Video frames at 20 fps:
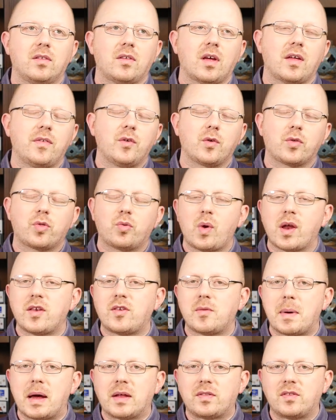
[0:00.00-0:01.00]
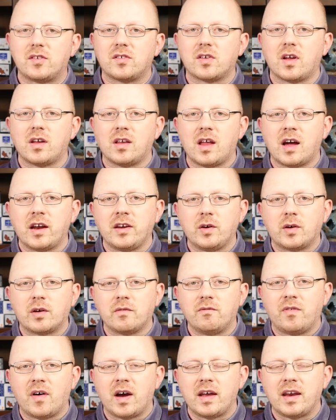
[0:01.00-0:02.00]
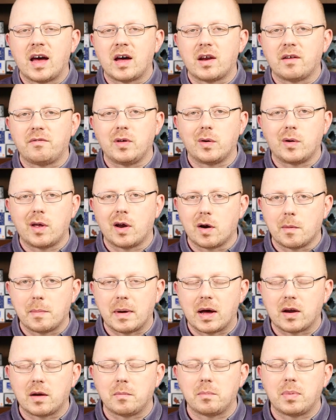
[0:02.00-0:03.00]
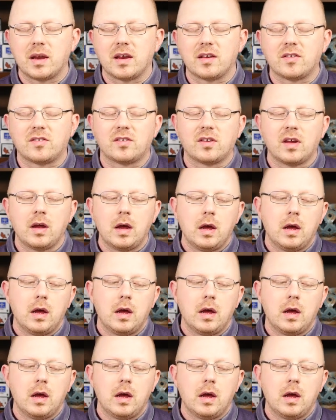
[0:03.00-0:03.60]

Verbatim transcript: and there are threads about this online, you can find out if you care about it, but it's